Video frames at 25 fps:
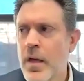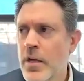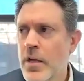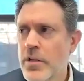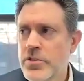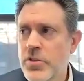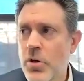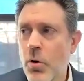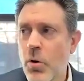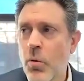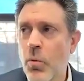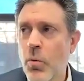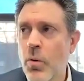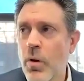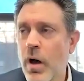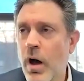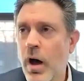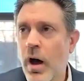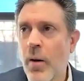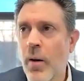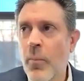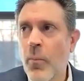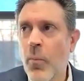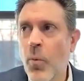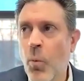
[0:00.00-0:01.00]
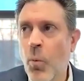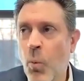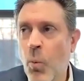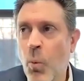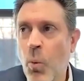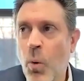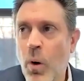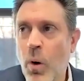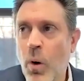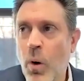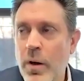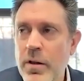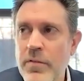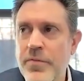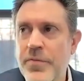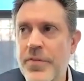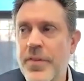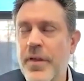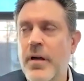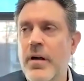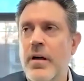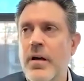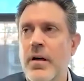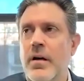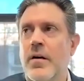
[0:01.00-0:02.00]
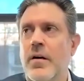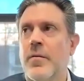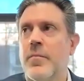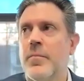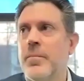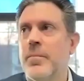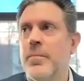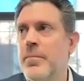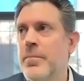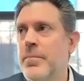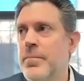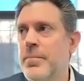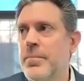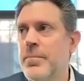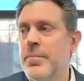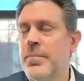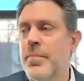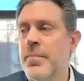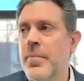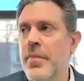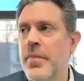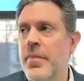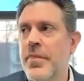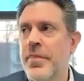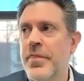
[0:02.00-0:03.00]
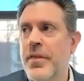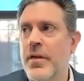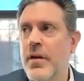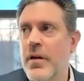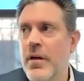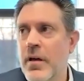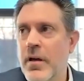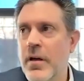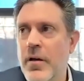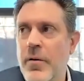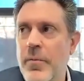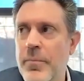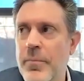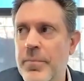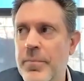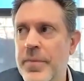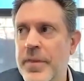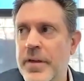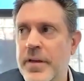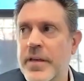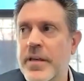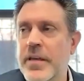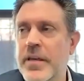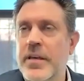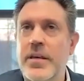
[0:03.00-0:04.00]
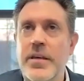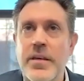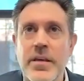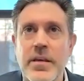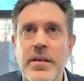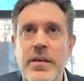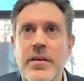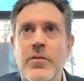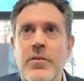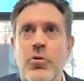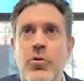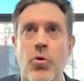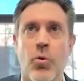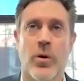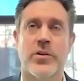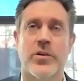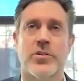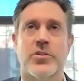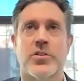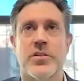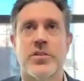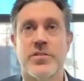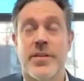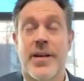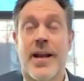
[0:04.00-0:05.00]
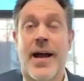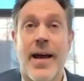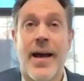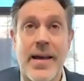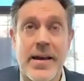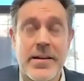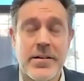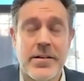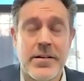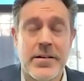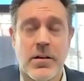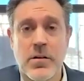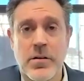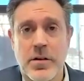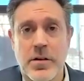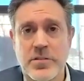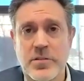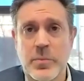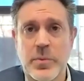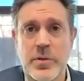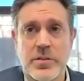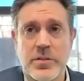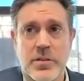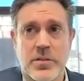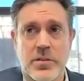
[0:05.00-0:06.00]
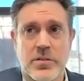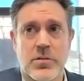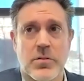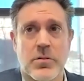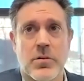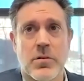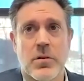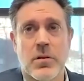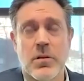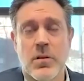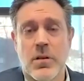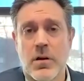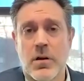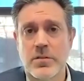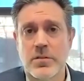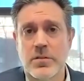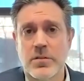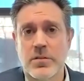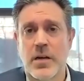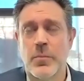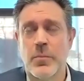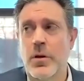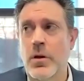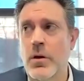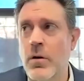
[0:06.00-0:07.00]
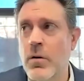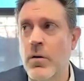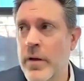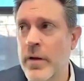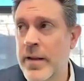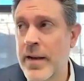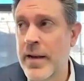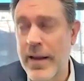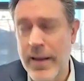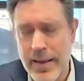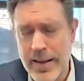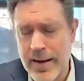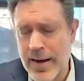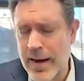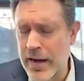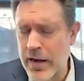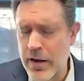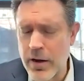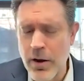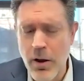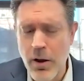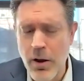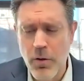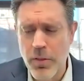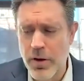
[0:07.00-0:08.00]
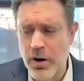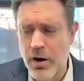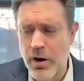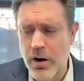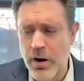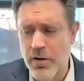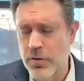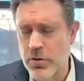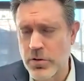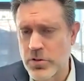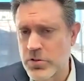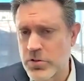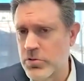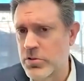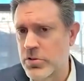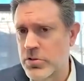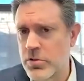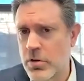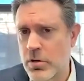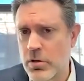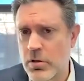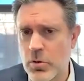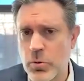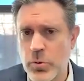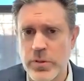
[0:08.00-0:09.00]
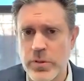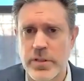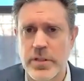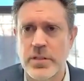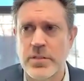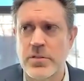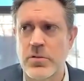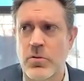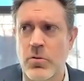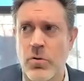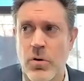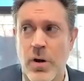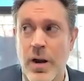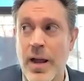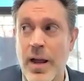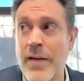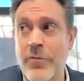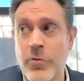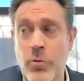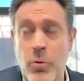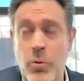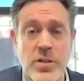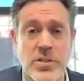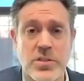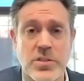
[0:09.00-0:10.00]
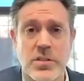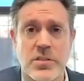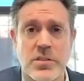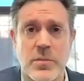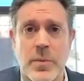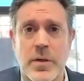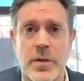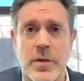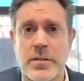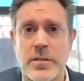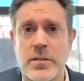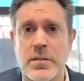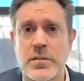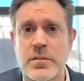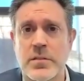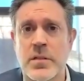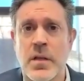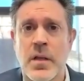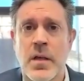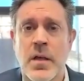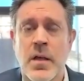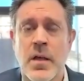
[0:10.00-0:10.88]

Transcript: So um one of the the the key questions that I had to learn as a business owner a long time ago, and I and I know there are folks who struggle with this or have questions about this